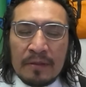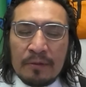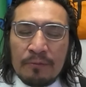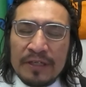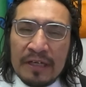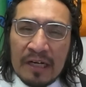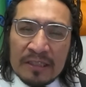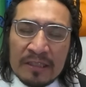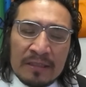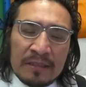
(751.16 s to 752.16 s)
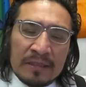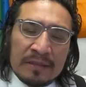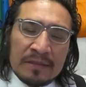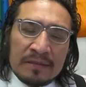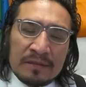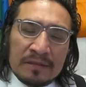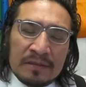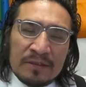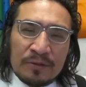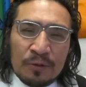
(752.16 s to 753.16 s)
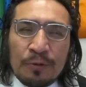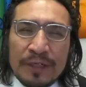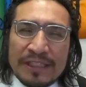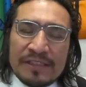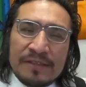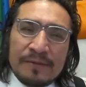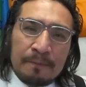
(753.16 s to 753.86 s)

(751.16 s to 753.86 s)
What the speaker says: We are so rich,